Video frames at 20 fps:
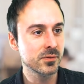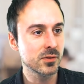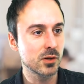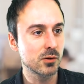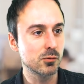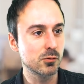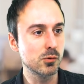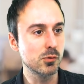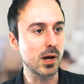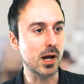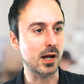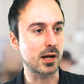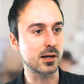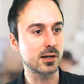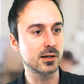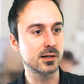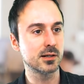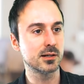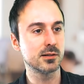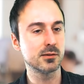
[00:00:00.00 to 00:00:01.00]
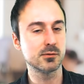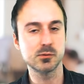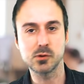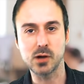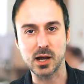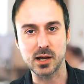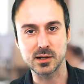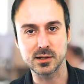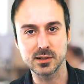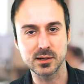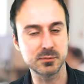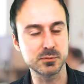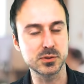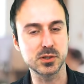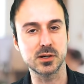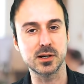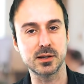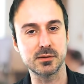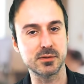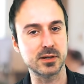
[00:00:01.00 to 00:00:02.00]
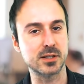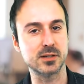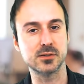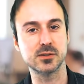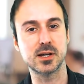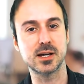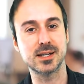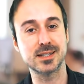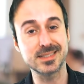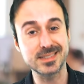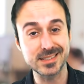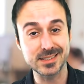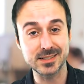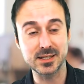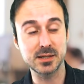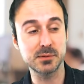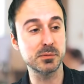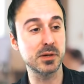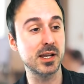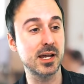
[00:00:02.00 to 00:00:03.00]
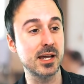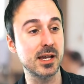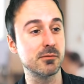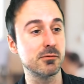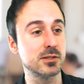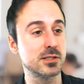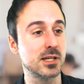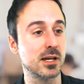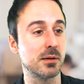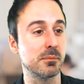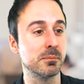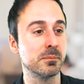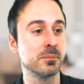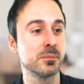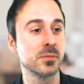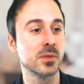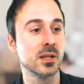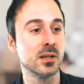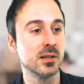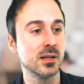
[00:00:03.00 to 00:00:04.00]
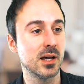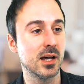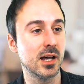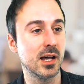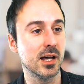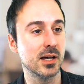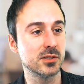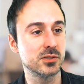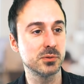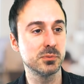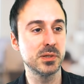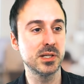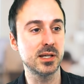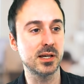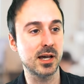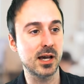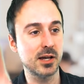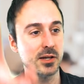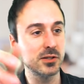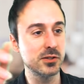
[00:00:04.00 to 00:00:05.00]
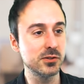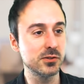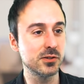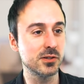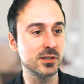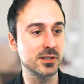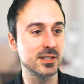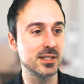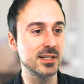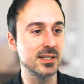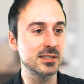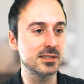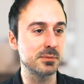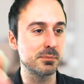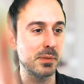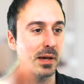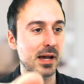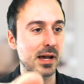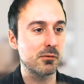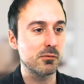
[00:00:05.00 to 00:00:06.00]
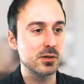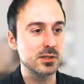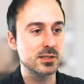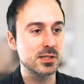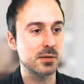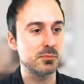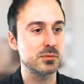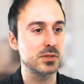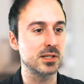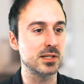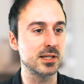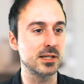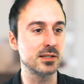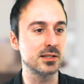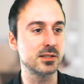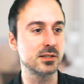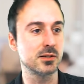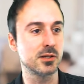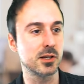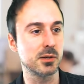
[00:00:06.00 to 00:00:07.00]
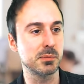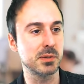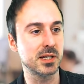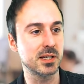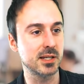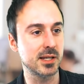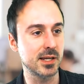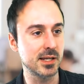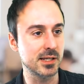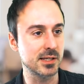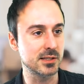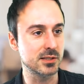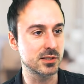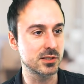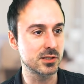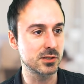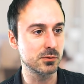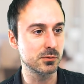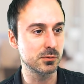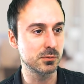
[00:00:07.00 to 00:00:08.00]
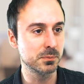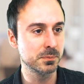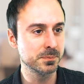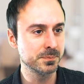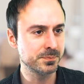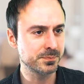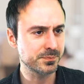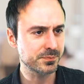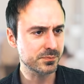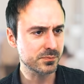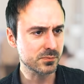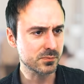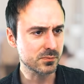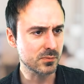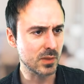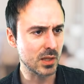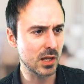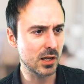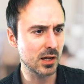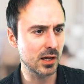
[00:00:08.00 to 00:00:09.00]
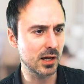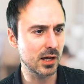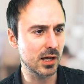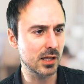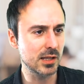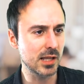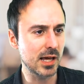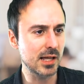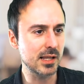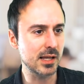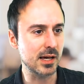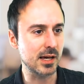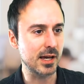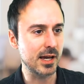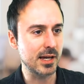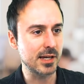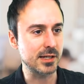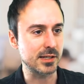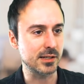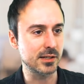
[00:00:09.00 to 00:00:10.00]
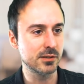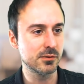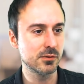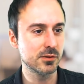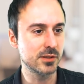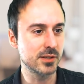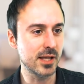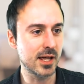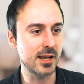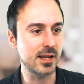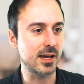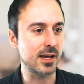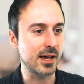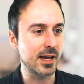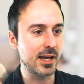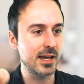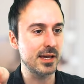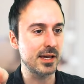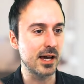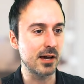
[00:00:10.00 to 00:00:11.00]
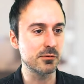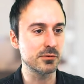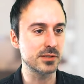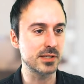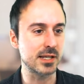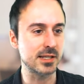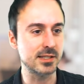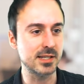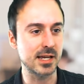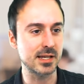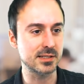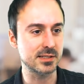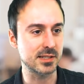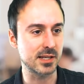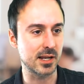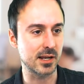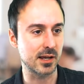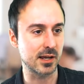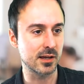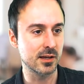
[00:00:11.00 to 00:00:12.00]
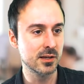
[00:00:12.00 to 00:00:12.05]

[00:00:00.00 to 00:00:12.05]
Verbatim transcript: Ruach. Ruach. I'm sorry if I don't know how to say your name, but hey, what's up? Uh, Sharmina, how you doing? Denise is back. What's up, Denise? Gonna be Canadian soon. Uh, Lila, hey. Nana, hey, how was that test, Nana?